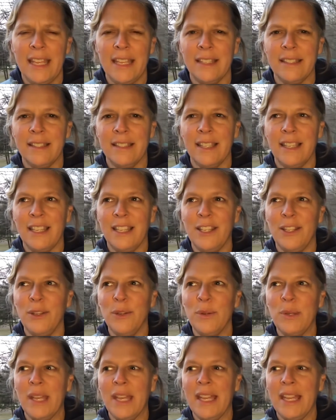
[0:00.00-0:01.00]
is that
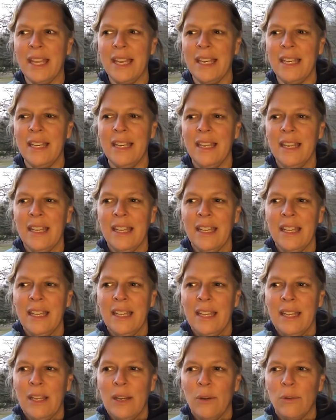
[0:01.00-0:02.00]
you can
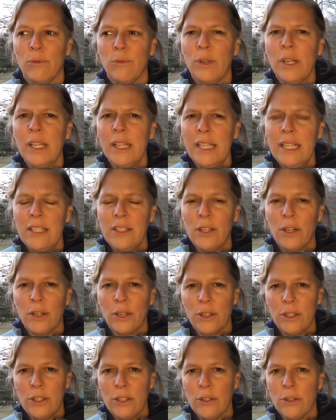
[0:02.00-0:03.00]
really
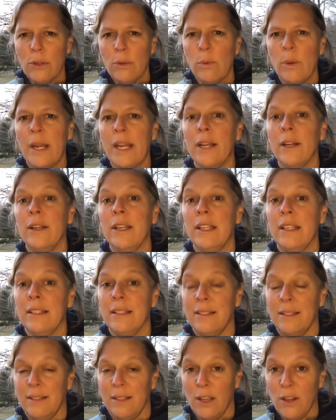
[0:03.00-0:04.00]
turn your
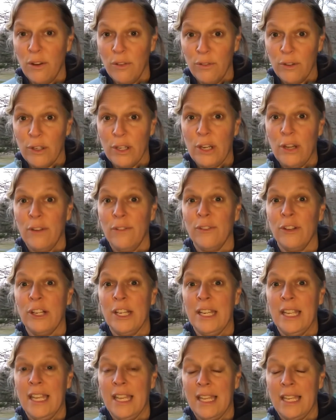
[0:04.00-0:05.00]
awareness over and over
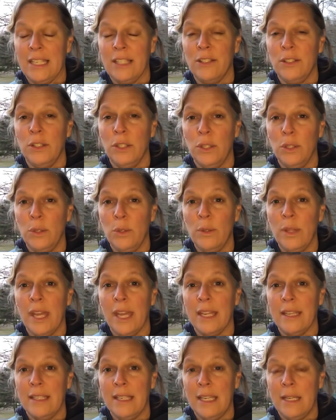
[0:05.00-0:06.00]
again to
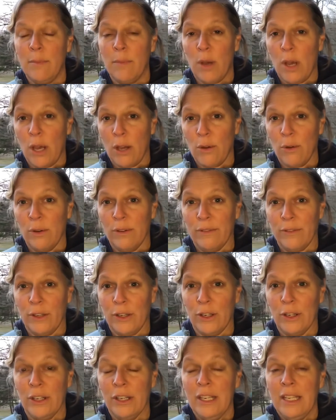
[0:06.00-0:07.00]
that deep
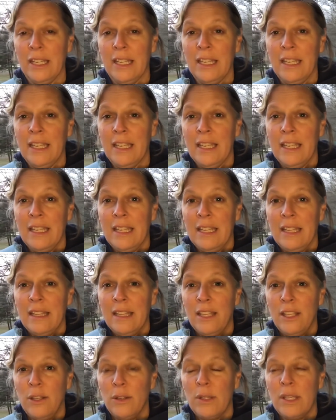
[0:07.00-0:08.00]
aquifer,
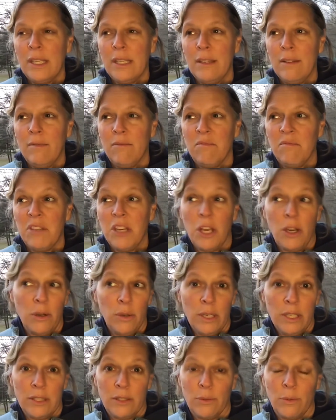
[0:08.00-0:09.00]
that you can
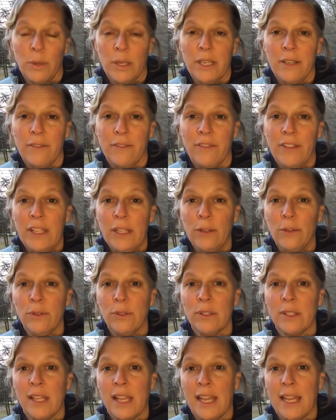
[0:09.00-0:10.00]
notice what it
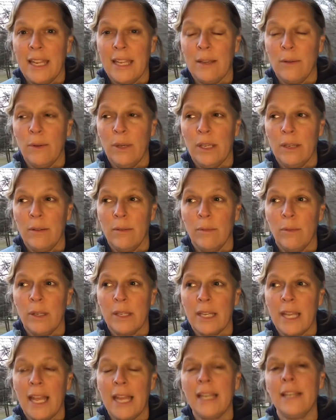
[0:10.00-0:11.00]
feels like,
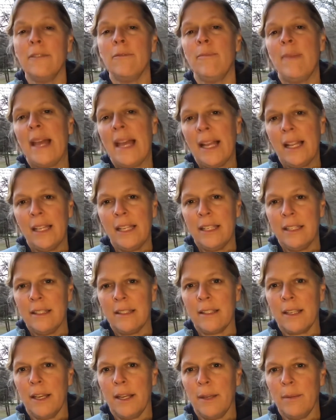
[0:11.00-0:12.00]
what kind of
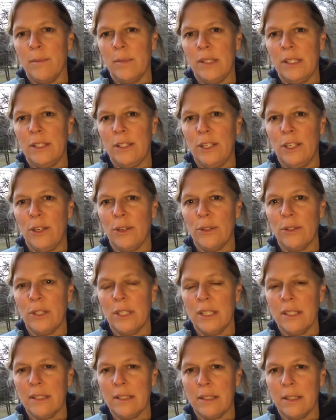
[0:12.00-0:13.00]
balance comes into your
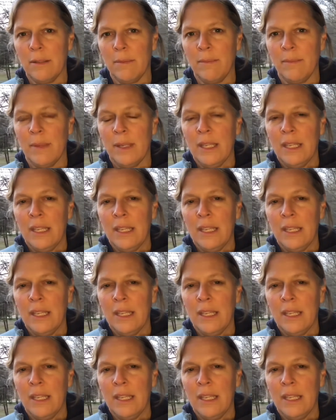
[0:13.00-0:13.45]
system